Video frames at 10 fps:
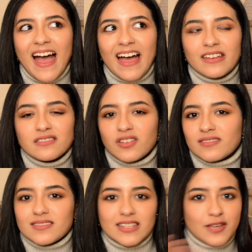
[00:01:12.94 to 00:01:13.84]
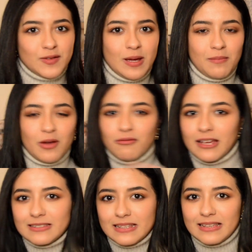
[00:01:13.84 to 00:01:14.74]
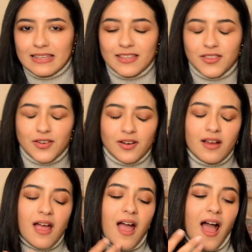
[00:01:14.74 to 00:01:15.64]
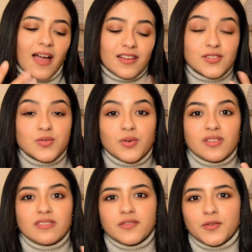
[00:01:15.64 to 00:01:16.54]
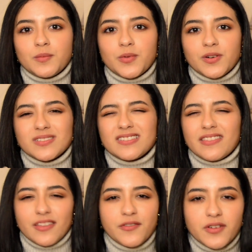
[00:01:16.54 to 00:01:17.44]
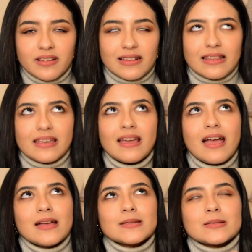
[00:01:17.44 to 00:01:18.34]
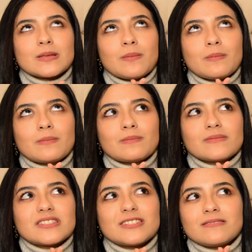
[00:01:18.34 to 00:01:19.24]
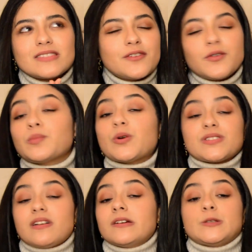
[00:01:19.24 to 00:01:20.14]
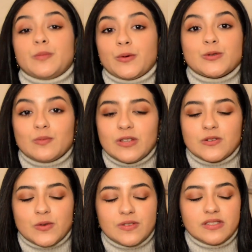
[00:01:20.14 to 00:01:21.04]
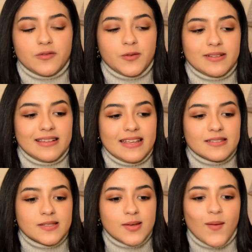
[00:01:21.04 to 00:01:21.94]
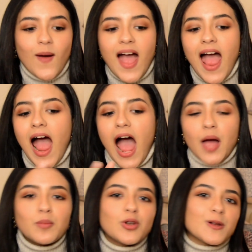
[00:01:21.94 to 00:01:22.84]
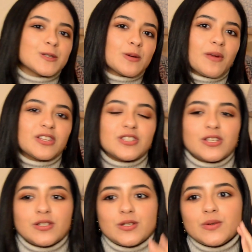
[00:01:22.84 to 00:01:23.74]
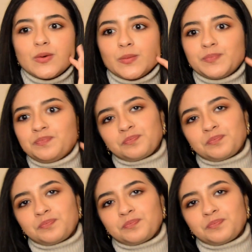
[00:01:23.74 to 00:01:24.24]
I don't give them a rating either. I enjoy different books differently. Just different books are supposed to be enjoyed differently, and so I'm not so much into